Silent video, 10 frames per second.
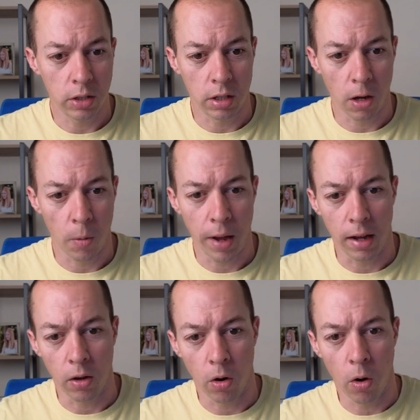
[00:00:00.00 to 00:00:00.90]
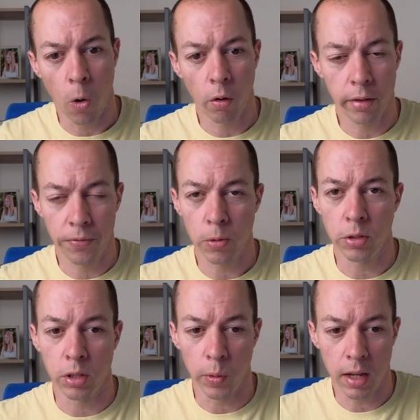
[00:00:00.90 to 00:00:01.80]
just to go back, all of the
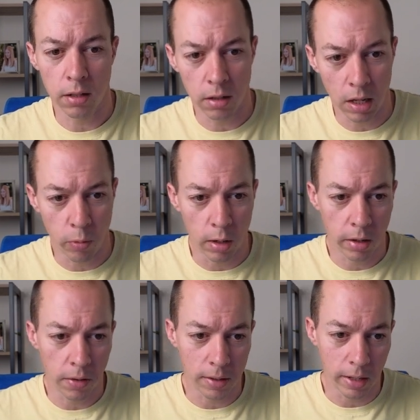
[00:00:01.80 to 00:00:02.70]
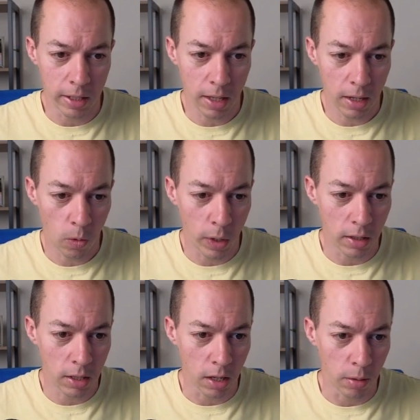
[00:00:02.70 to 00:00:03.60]
filters that we entered, if we look at this list here, we
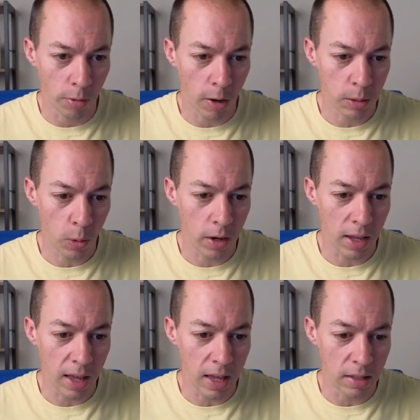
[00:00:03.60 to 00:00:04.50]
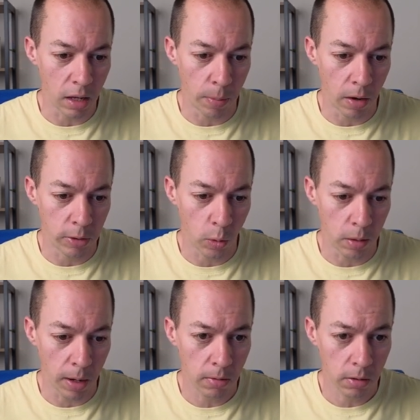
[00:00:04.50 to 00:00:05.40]
can see the price point is above
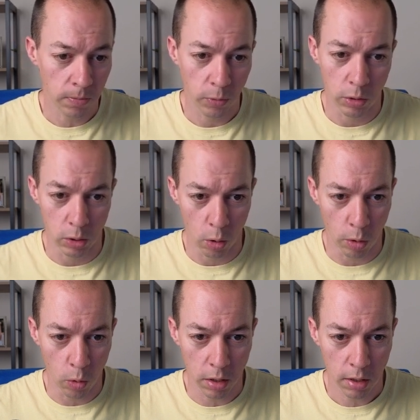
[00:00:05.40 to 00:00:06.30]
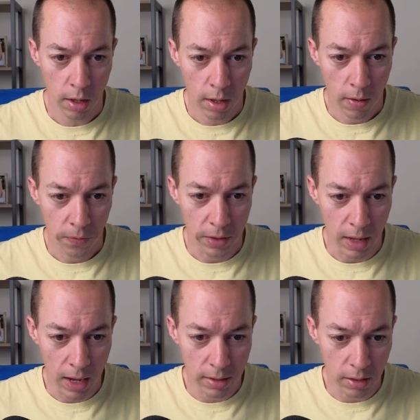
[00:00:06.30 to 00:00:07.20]
£20, which is what we wanted.
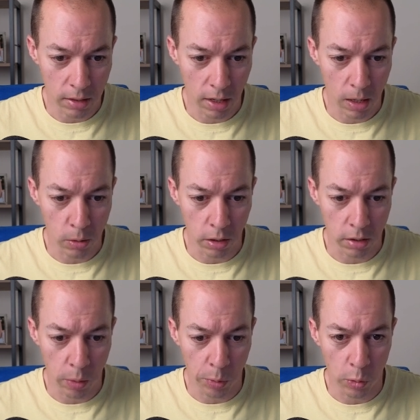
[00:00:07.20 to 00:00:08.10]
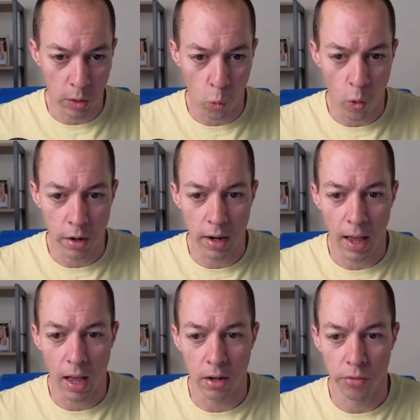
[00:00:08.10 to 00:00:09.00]
The ASIN sales are somewhere between 1
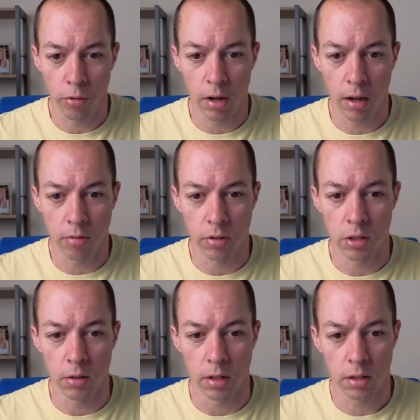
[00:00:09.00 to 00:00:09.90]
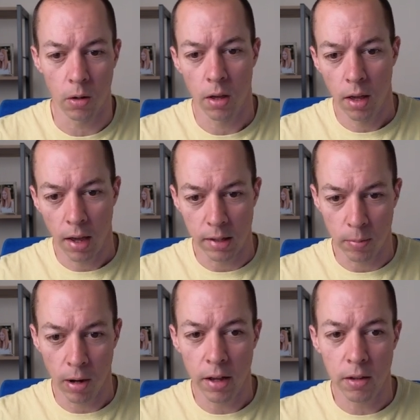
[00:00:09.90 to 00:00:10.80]
and 300 units. So
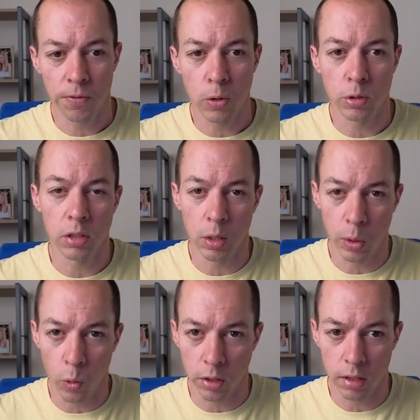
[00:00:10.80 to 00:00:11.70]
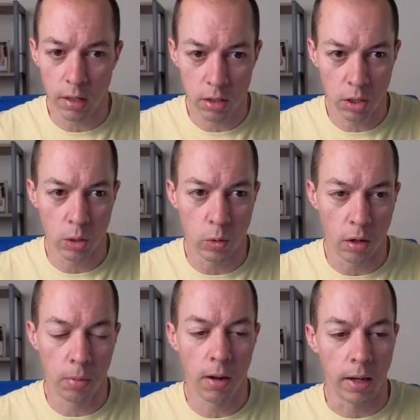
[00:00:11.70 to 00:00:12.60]
it's applied the filters that we wanted it to
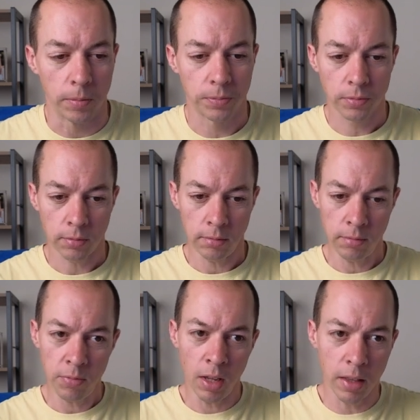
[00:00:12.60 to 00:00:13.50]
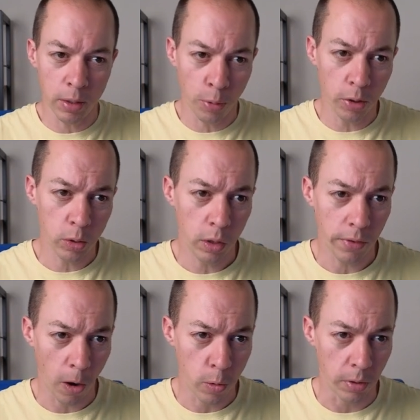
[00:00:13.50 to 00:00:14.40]
apply. Now the products
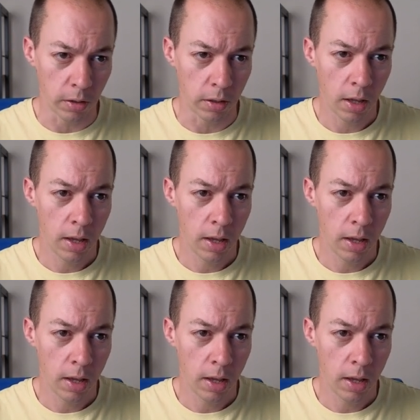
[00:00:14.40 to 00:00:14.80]
we've opened,